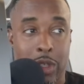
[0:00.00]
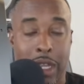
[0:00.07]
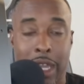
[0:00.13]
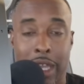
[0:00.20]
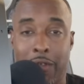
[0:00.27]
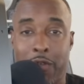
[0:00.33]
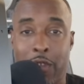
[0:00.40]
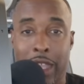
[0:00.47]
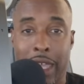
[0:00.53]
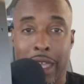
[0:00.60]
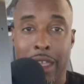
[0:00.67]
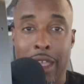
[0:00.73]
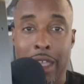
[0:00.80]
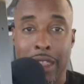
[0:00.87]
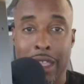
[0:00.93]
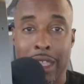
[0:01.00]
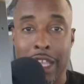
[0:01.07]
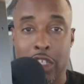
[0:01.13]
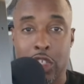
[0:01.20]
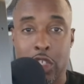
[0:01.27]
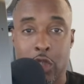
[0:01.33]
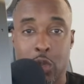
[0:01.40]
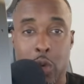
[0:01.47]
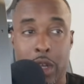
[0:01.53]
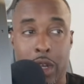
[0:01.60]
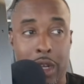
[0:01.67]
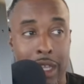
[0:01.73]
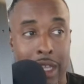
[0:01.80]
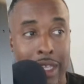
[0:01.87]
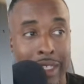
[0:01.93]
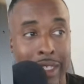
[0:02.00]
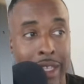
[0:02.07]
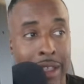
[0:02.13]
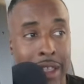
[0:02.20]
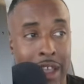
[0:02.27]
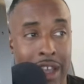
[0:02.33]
So I kind of feel like that's just what it is.